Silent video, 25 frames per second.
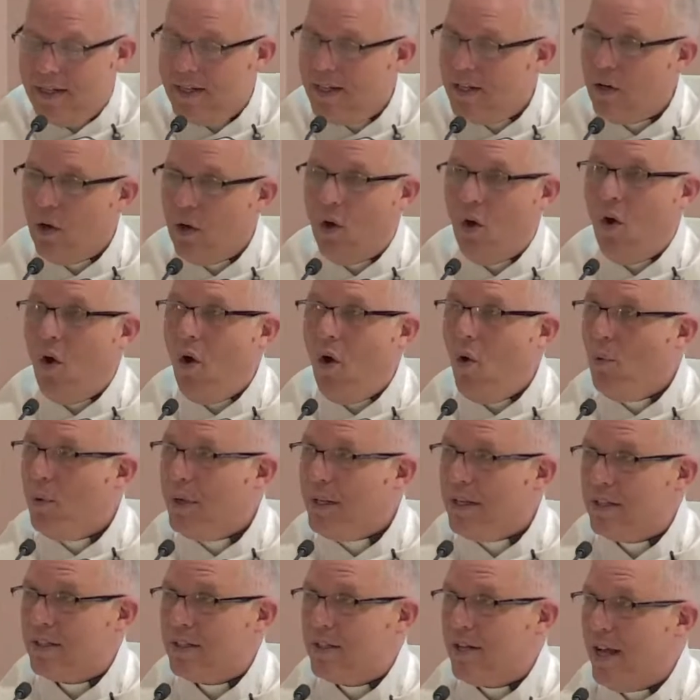It
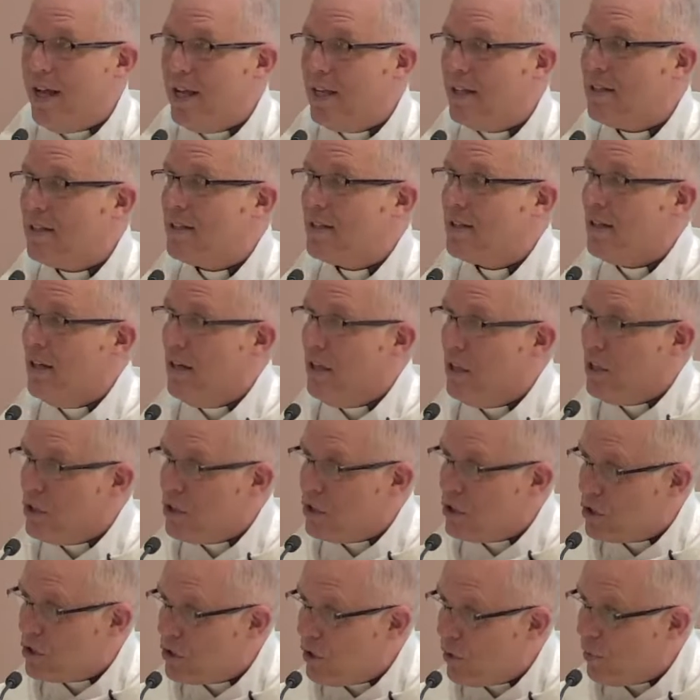always takes
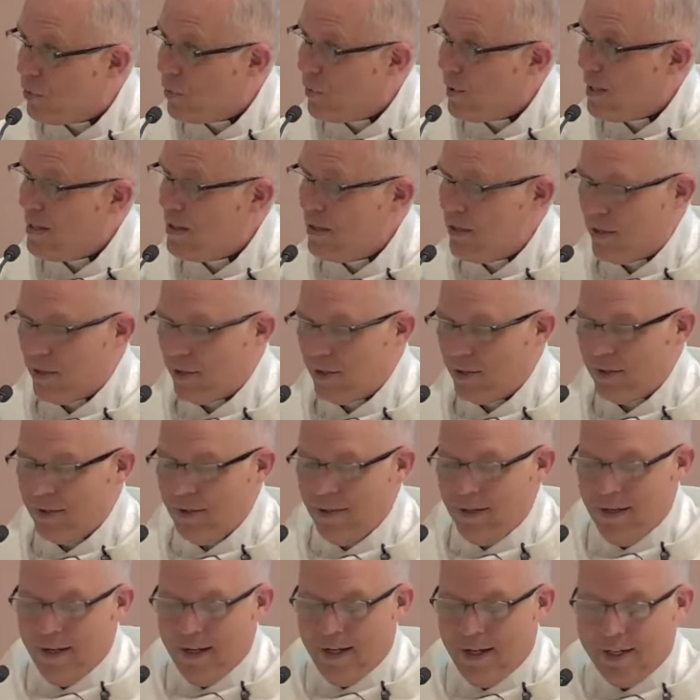surrender,
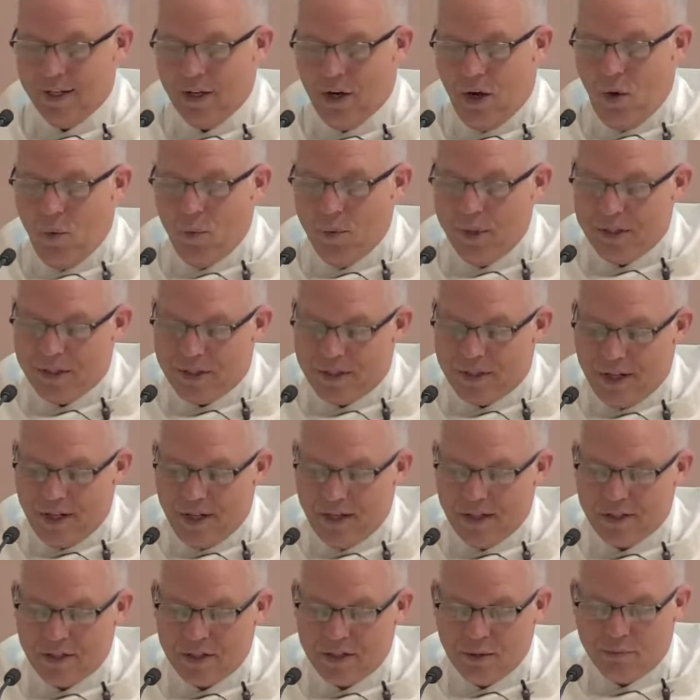it always
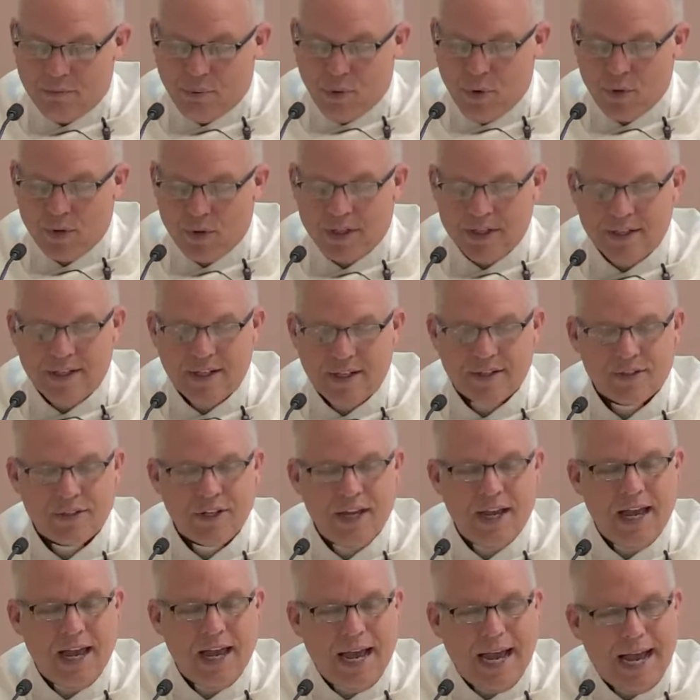takes
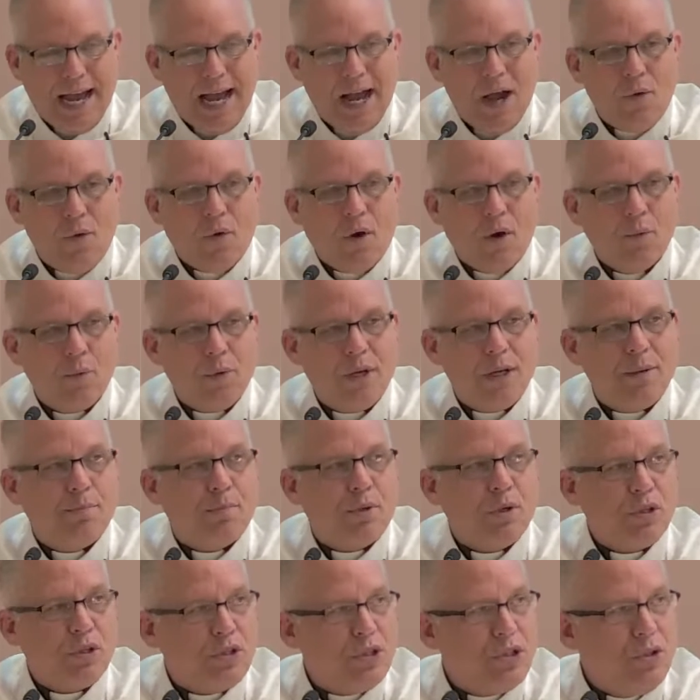brokenness. How are we
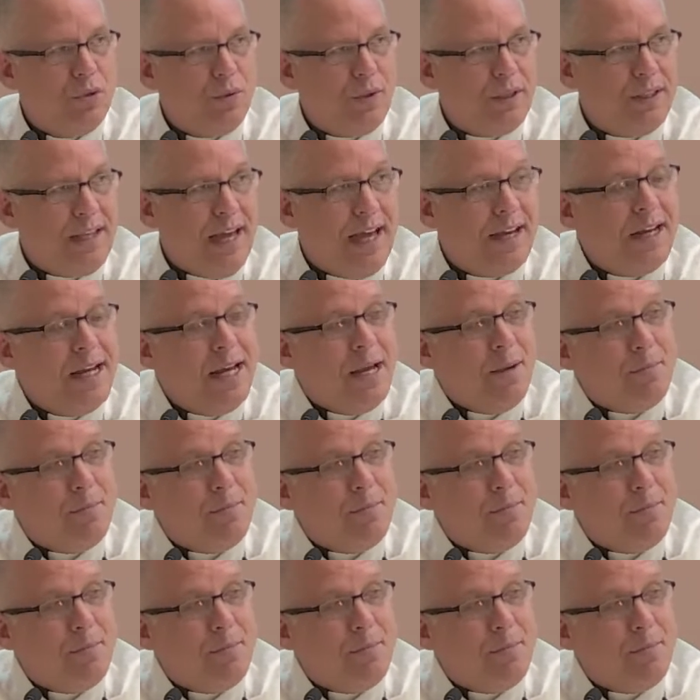pursuing that?